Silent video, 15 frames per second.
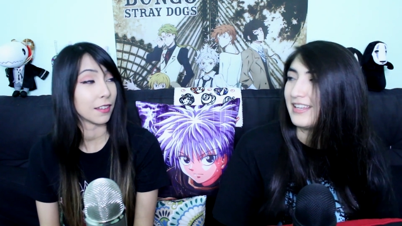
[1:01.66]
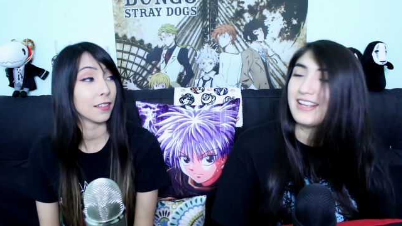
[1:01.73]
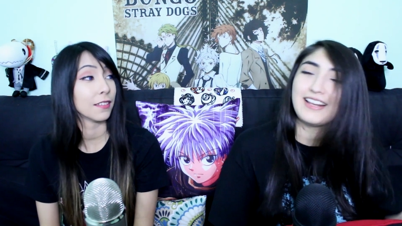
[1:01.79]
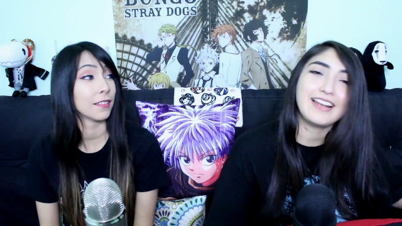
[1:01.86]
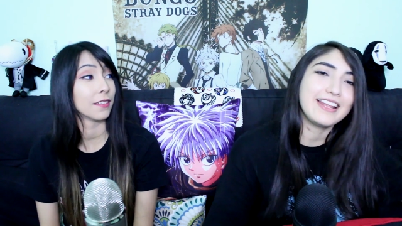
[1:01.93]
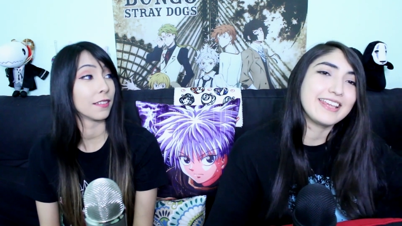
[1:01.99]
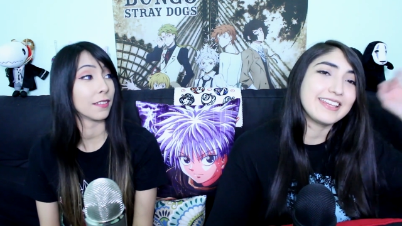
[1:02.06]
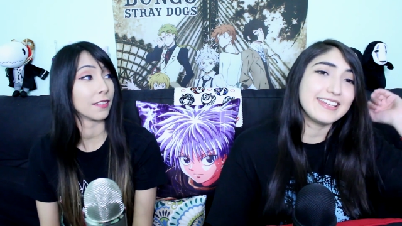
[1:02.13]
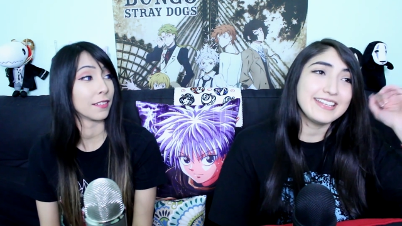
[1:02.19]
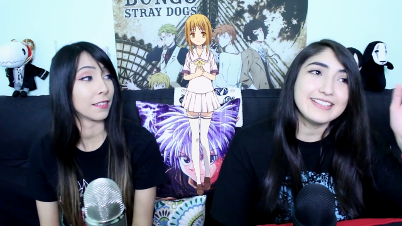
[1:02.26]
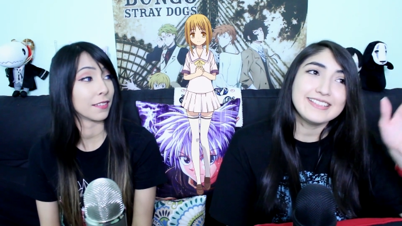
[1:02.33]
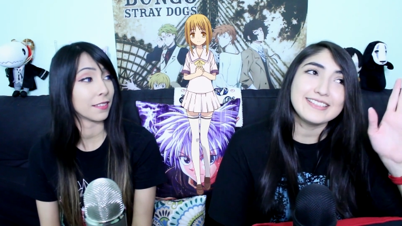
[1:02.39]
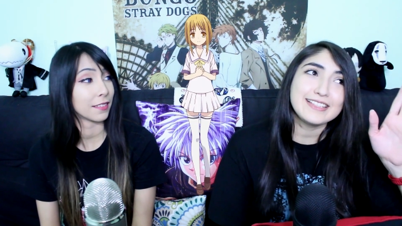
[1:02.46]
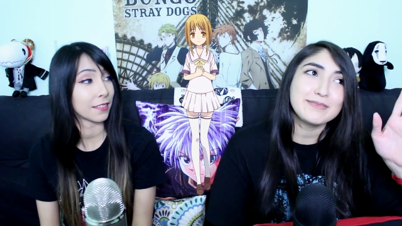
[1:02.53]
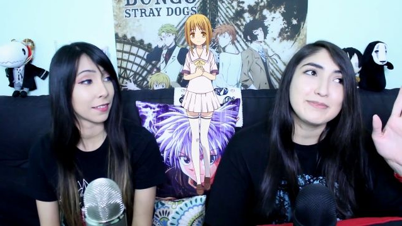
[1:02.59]
Speaker 1: Oh. Like
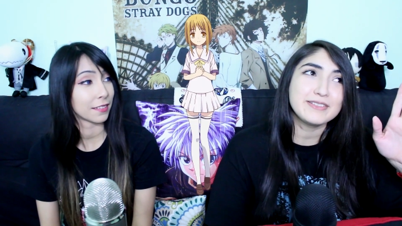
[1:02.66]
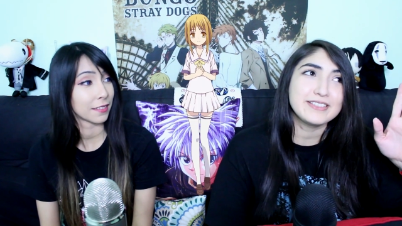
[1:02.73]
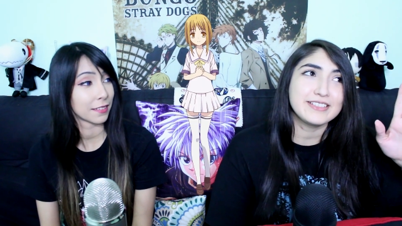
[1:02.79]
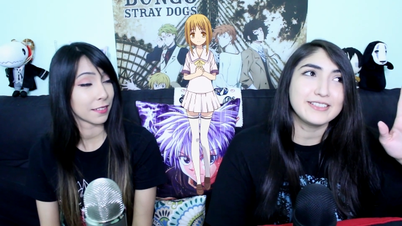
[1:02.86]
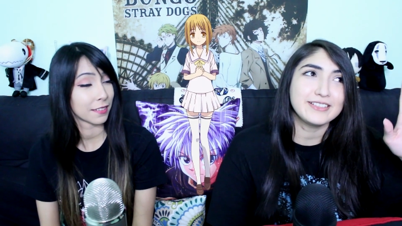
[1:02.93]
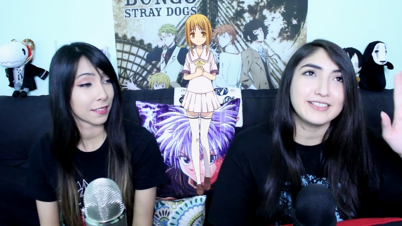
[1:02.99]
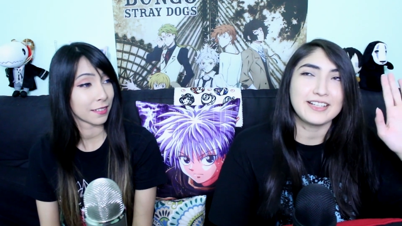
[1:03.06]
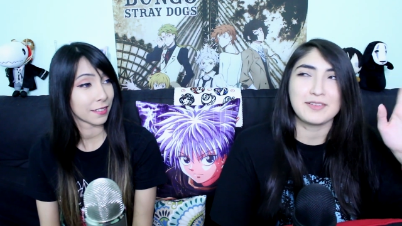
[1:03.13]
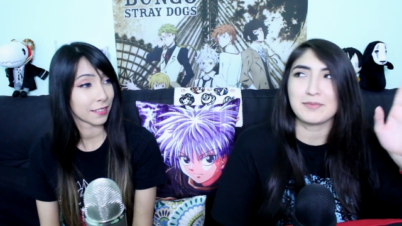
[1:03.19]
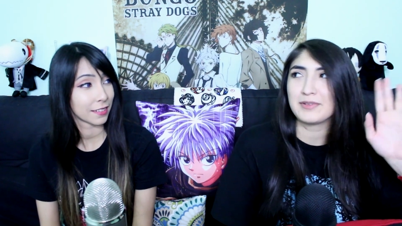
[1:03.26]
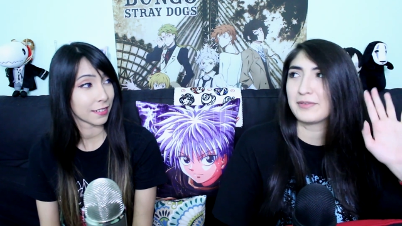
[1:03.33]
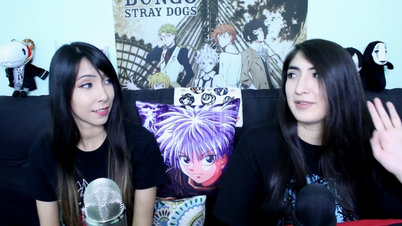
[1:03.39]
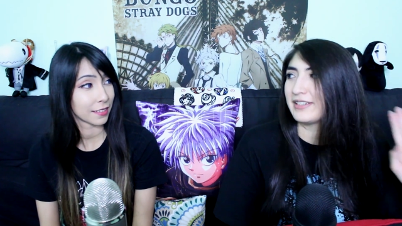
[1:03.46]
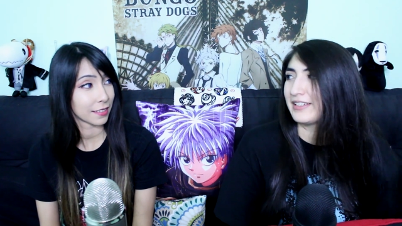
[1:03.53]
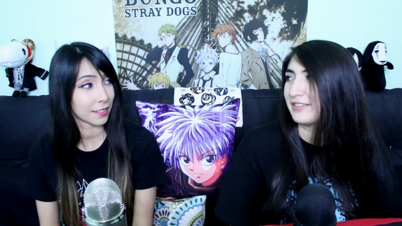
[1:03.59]
Kisa's episode, I've
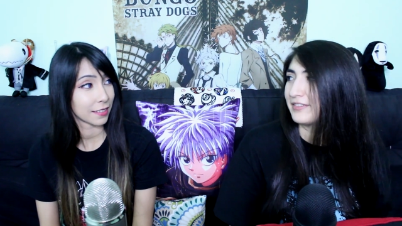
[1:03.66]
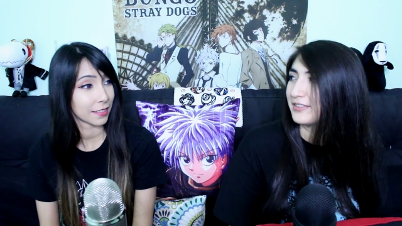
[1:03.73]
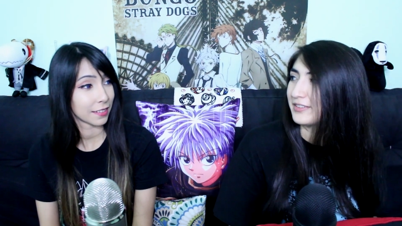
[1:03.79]
been waiting